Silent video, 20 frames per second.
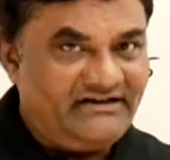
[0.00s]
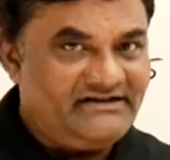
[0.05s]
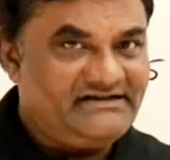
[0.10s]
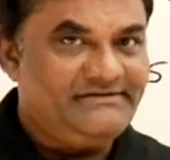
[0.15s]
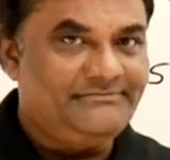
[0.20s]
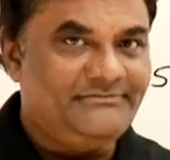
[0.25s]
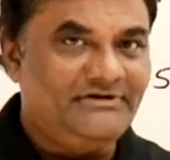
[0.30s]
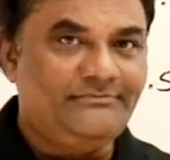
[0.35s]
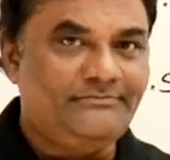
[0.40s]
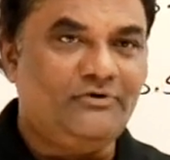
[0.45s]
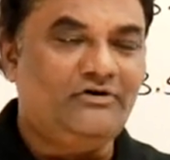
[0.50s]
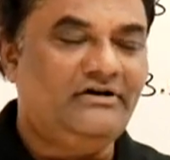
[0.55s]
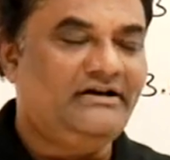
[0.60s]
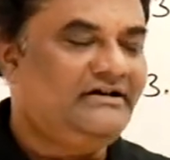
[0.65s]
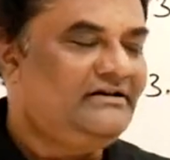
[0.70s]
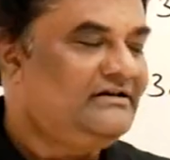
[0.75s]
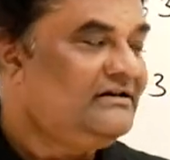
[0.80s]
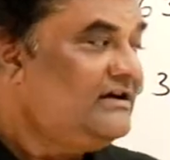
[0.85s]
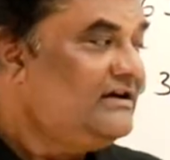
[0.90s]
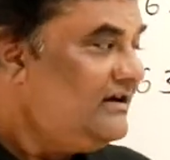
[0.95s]
decimal
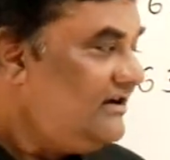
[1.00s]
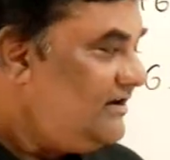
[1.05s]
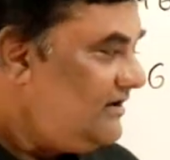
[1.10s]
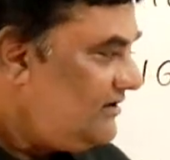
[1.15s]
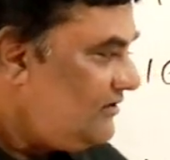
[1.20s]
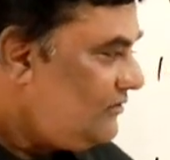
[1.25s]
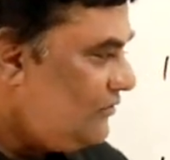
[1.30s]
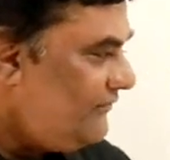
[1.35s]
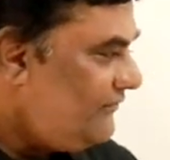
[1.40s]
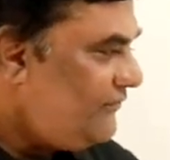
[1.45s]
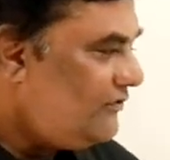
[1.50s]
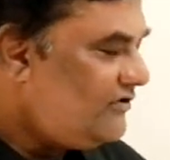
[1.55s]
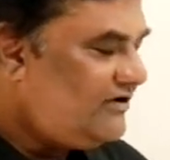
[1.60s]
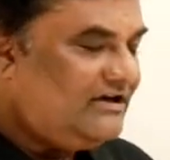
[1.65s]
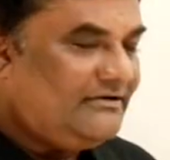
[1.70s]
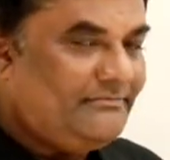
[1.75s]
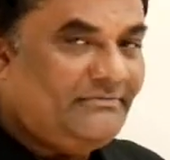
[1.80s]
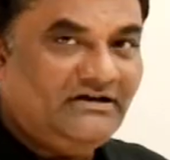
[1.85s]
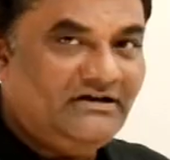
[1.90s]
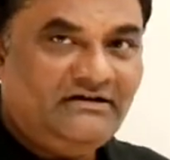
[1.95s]
point, go for
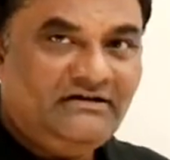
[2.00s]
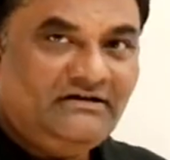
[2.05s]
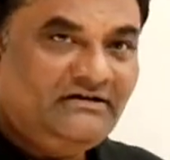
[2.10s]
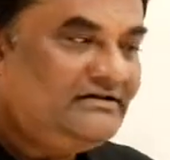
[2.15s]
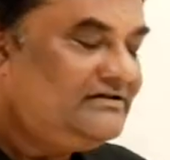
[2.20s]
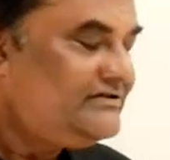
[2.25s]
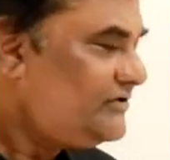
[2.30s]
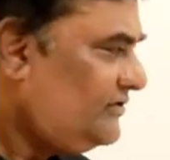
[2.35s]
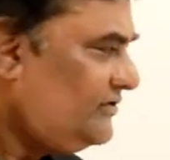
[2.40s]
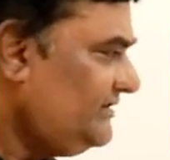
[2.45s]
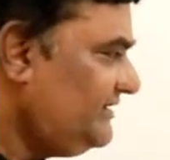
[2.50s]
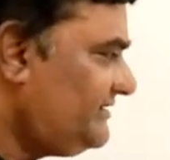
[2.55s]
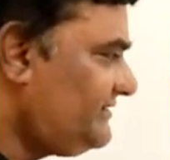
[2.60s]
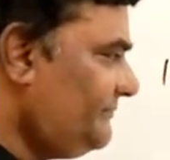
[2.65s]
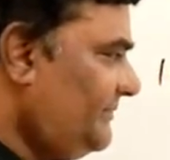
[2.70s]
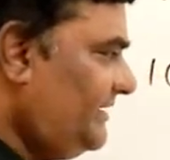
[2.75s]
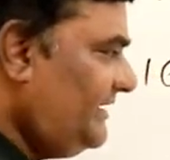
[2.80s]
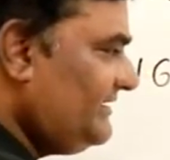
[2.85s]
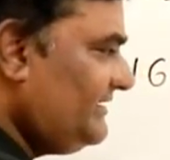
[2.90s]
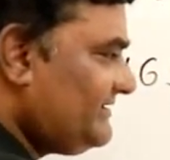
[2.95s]
double. So this
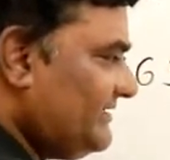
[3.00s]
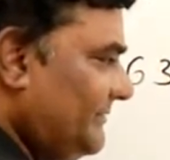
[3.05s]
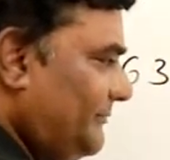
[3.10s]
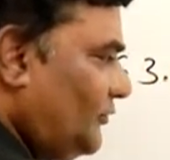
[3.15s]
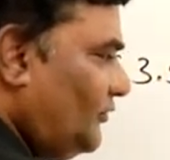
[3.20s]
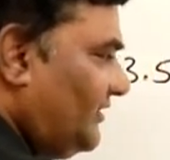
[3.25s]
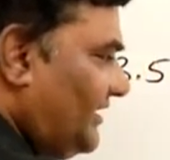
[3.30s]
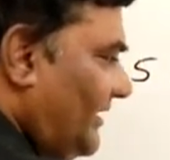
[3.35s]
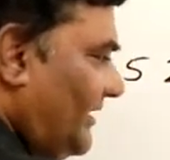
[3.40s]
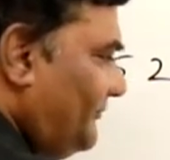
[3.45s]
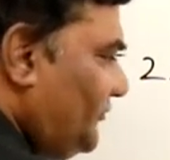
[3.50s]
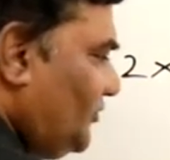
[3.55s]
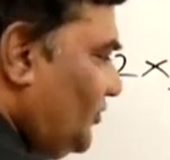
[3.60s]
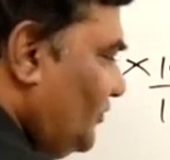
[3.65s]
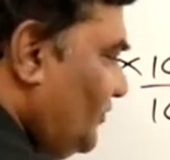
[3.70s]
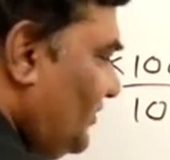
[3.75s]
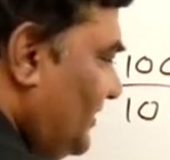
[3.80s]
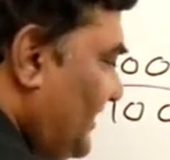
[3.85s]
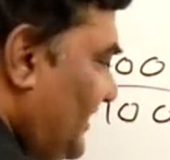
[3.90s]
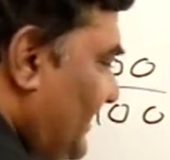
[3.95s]
may support up
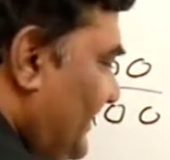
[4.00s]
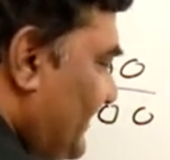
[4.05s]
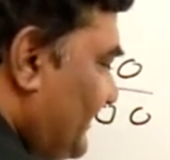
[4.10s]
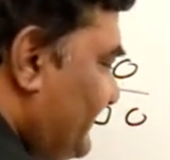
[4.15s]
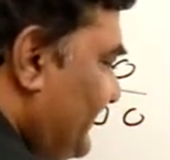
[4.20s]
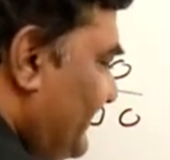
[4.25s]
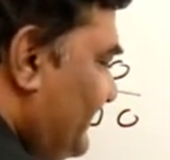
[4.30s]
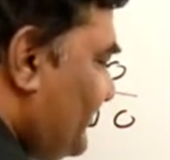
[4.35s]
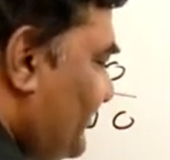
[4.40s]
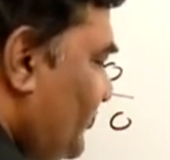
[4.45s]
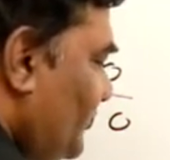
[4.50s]
to 6